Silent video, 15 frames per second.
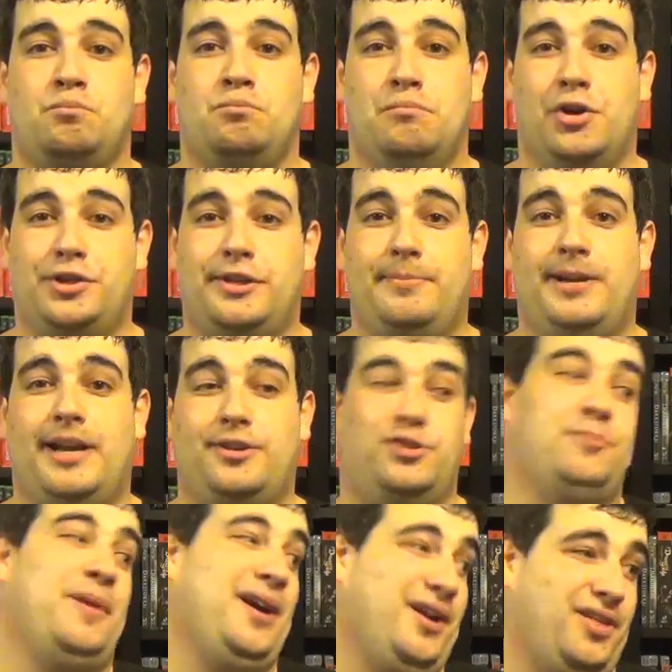Mostly because
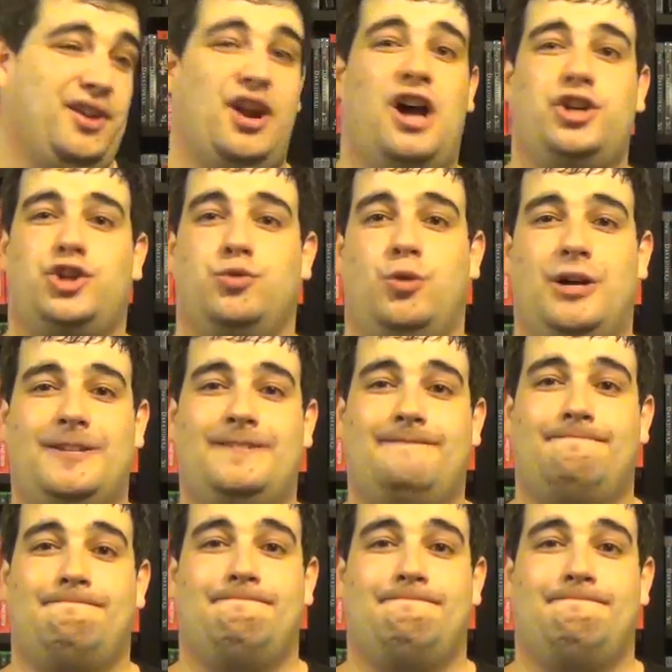you're better than Oshawott.